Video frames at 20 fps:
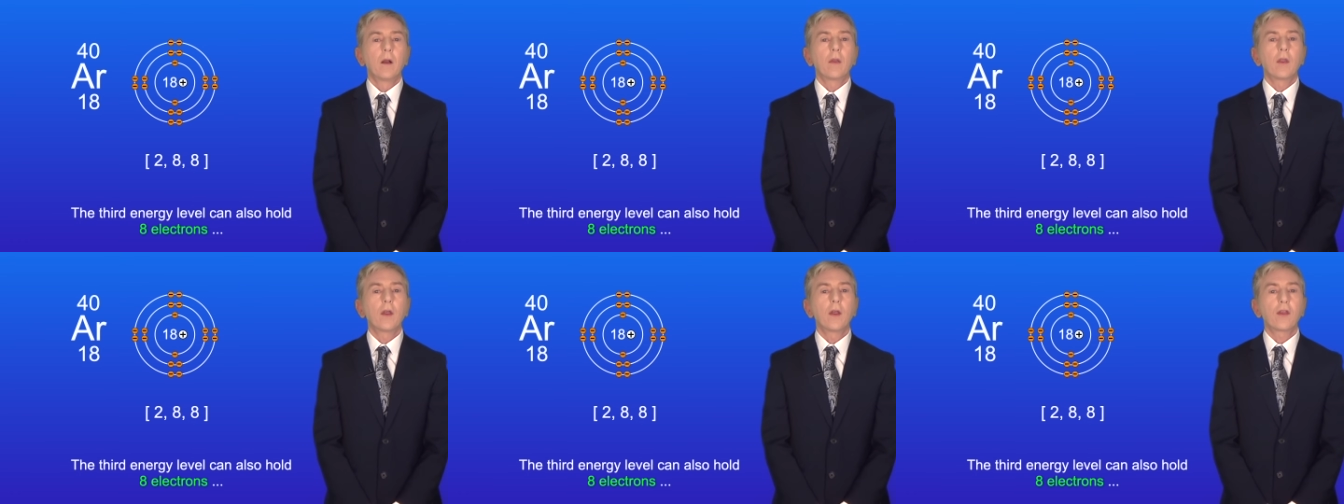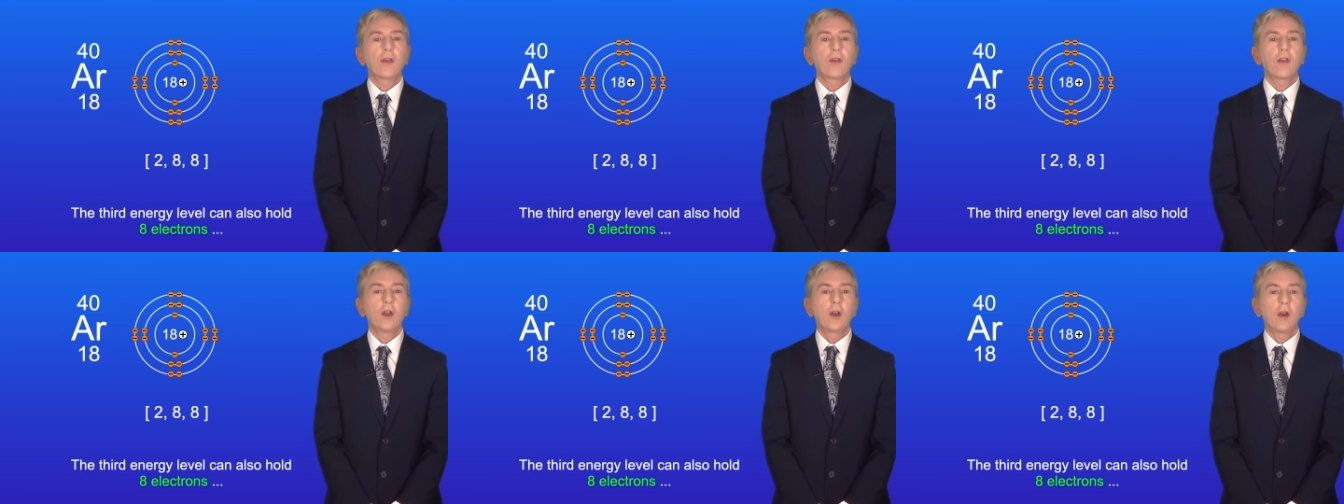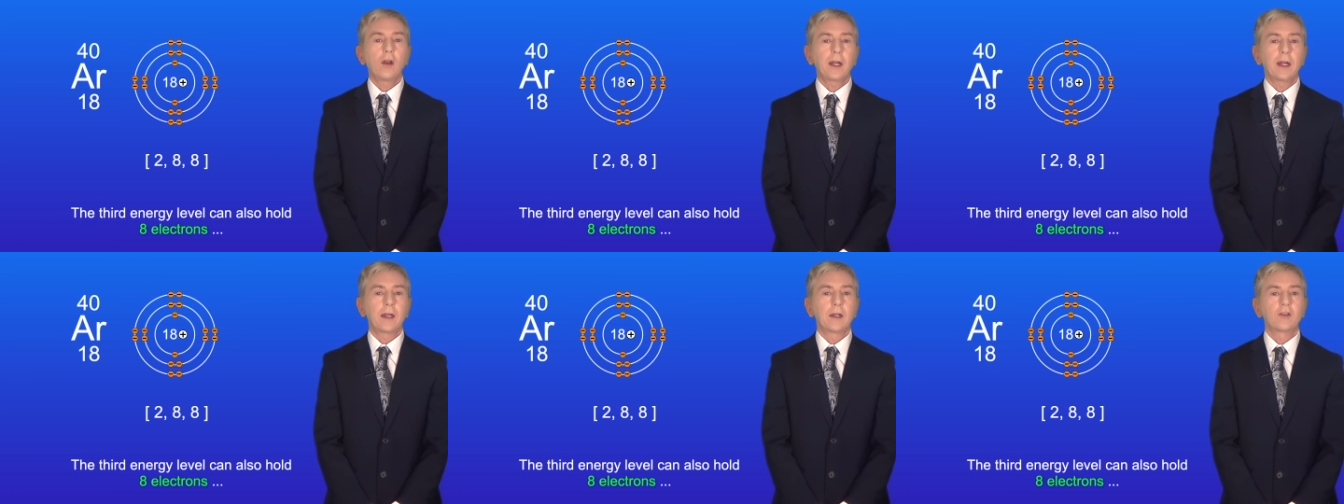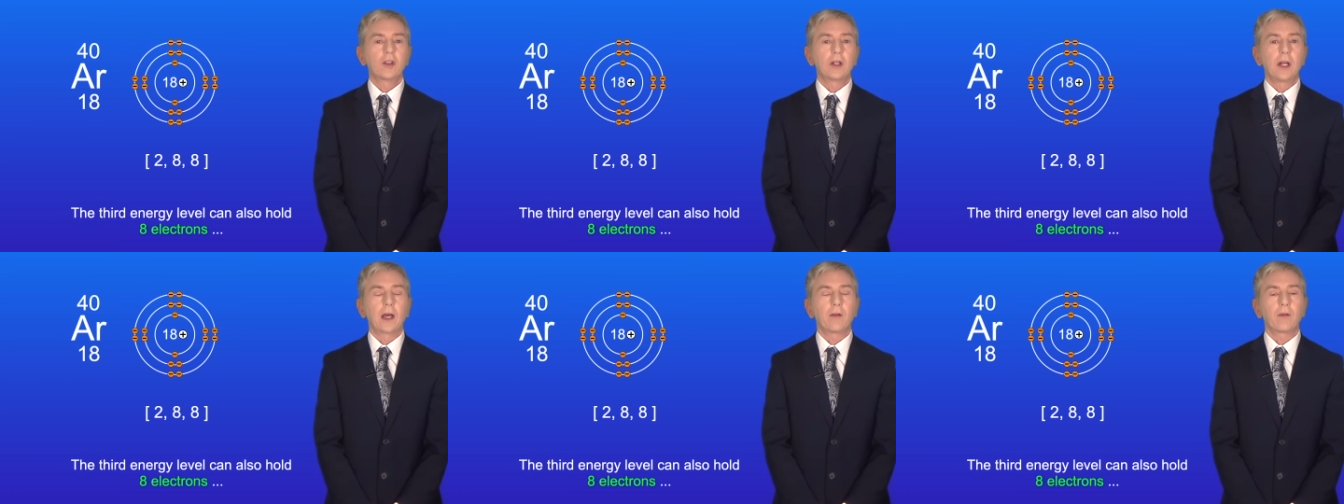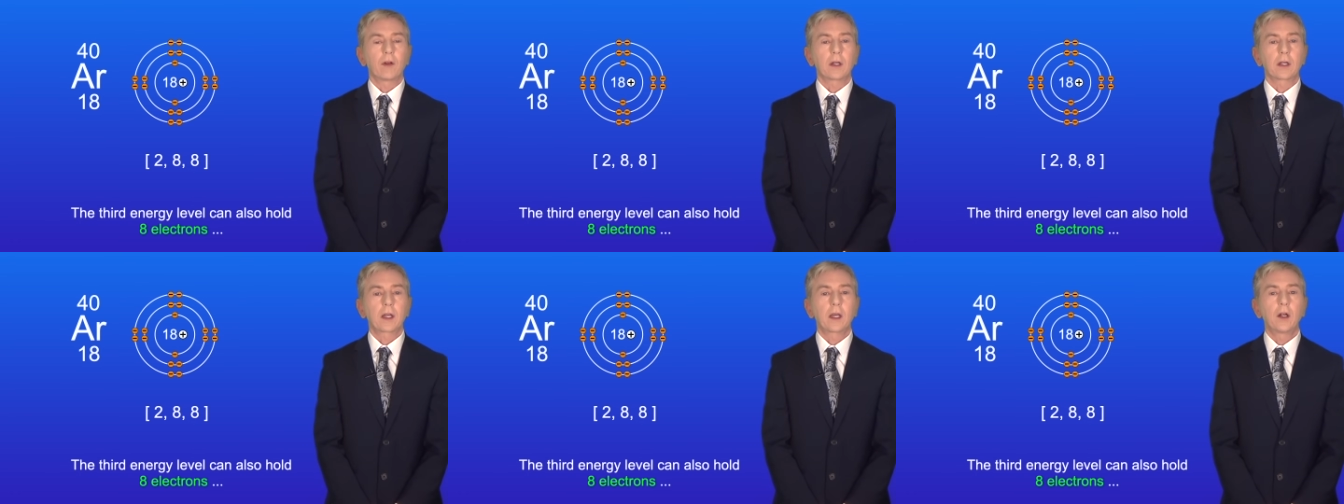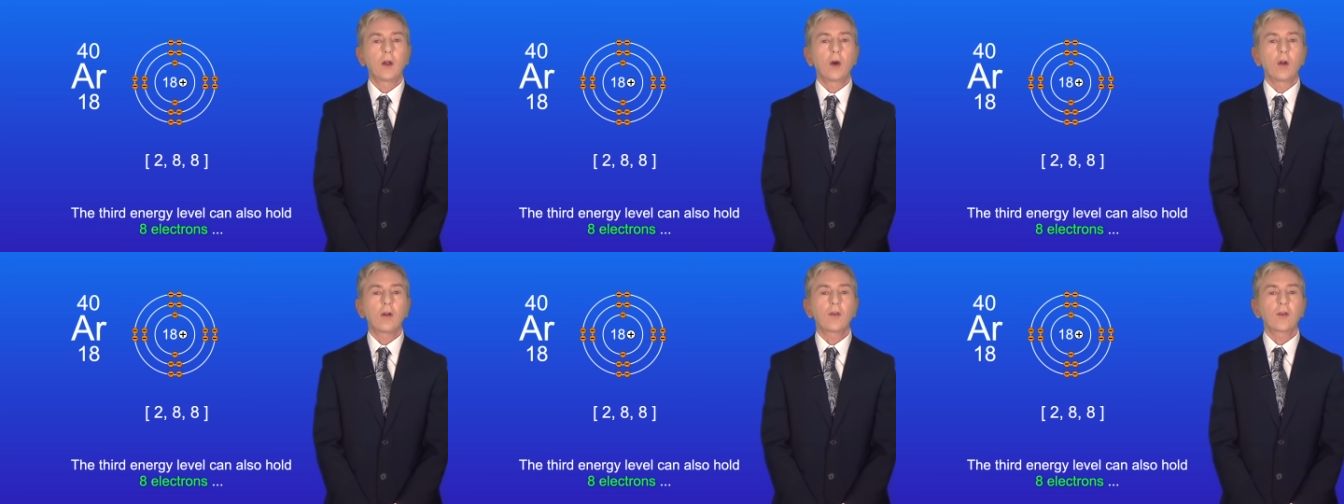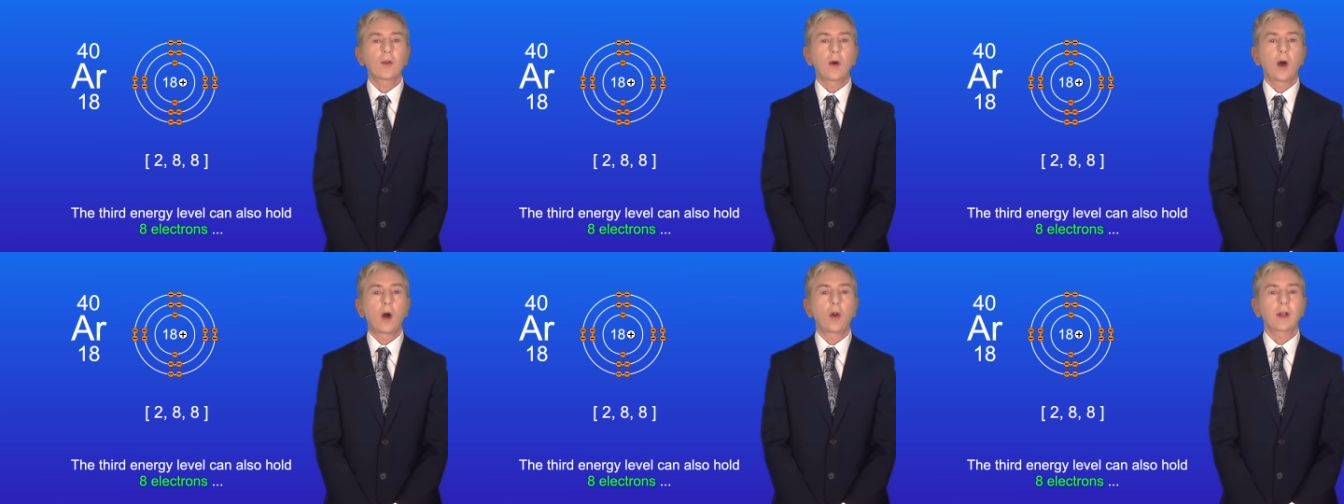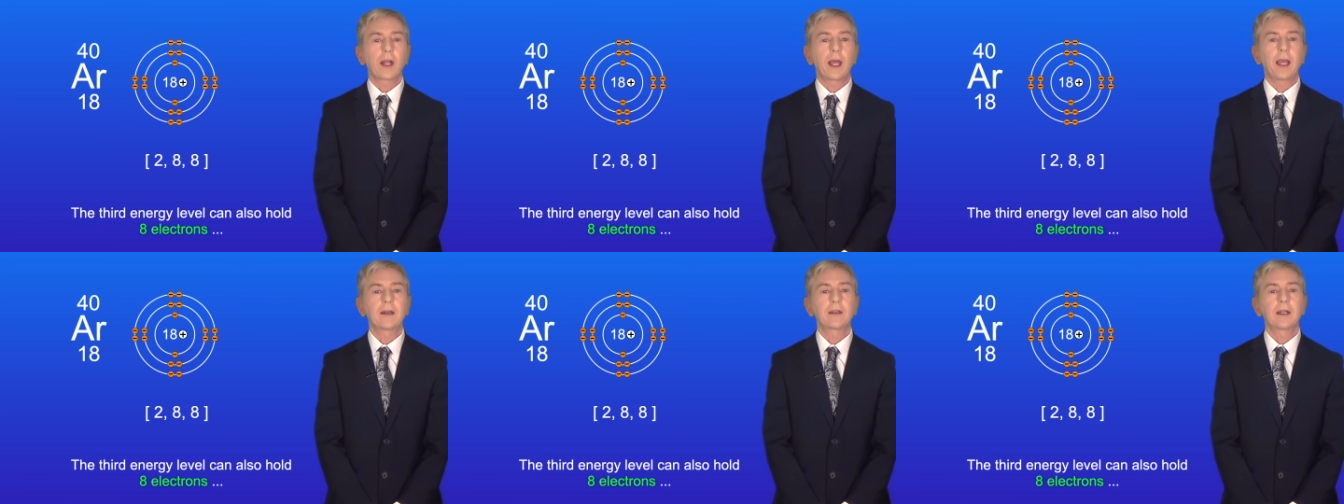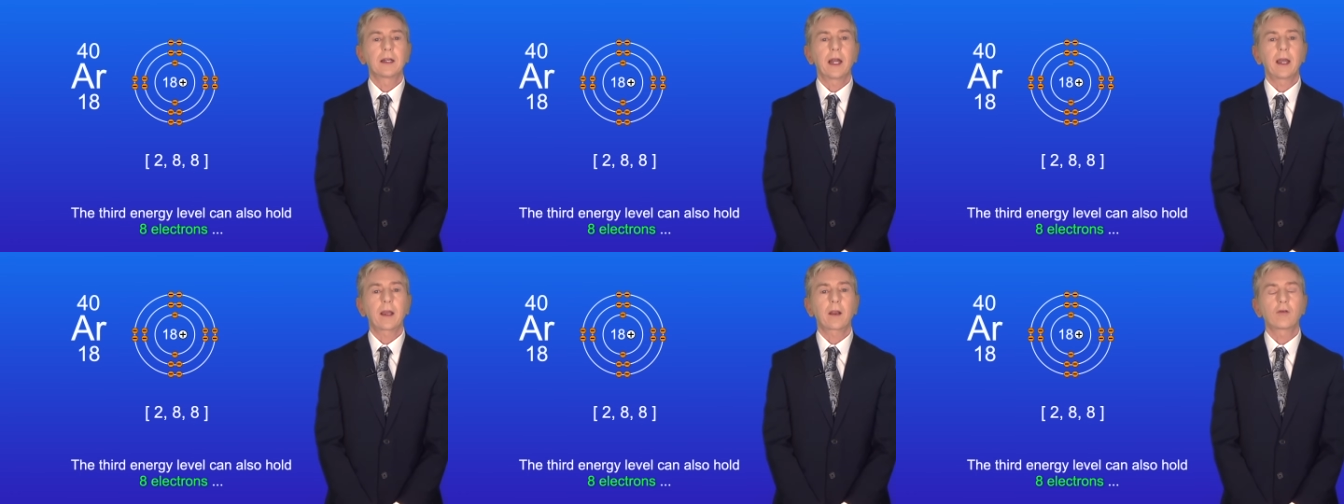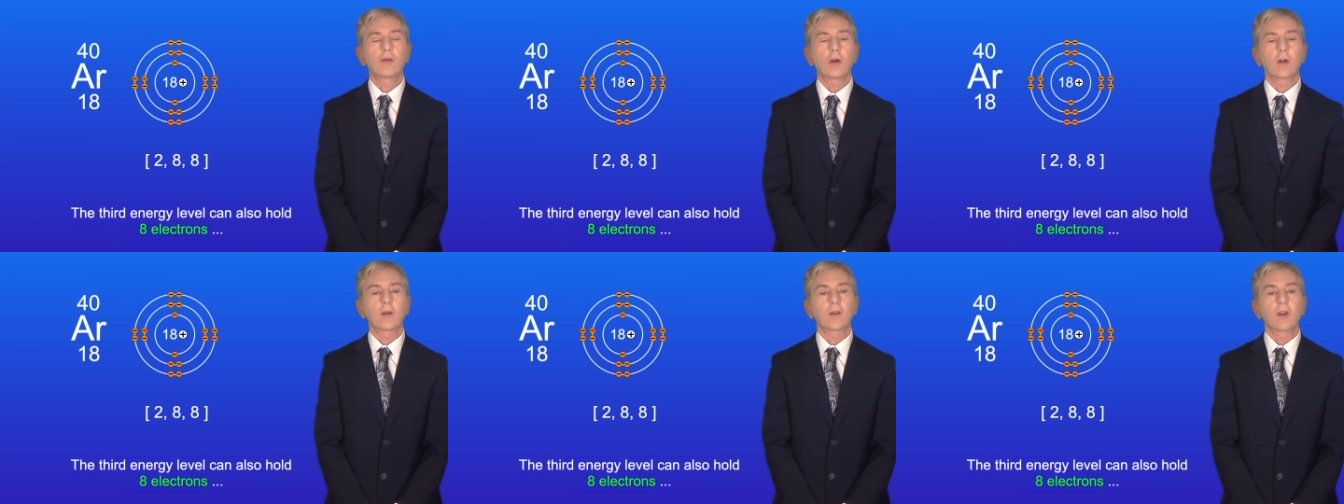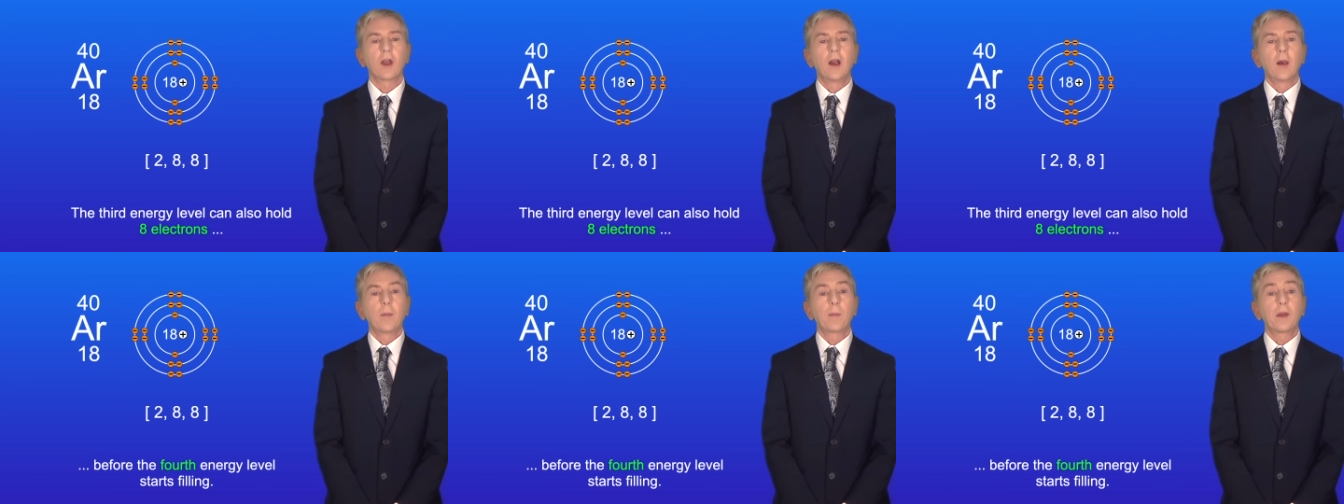The third energy level can also hold 8 electrons